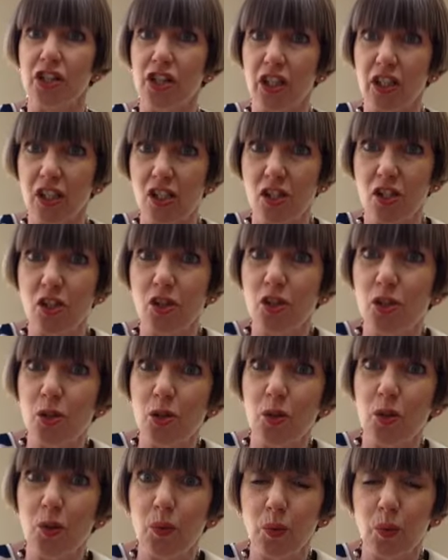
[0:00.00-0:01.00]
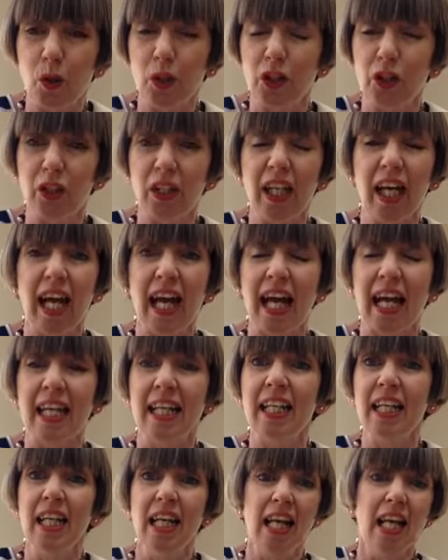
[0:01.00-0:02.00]
Just do what you
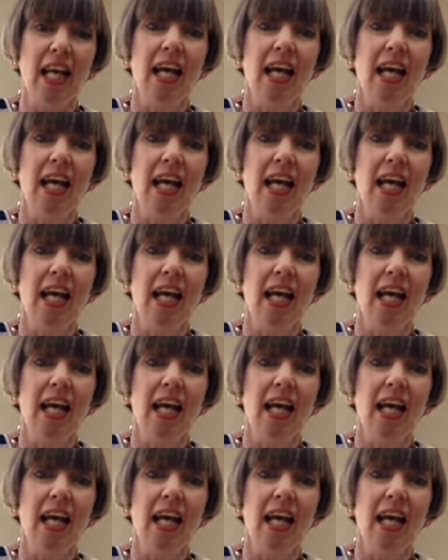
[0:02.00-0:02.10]
can.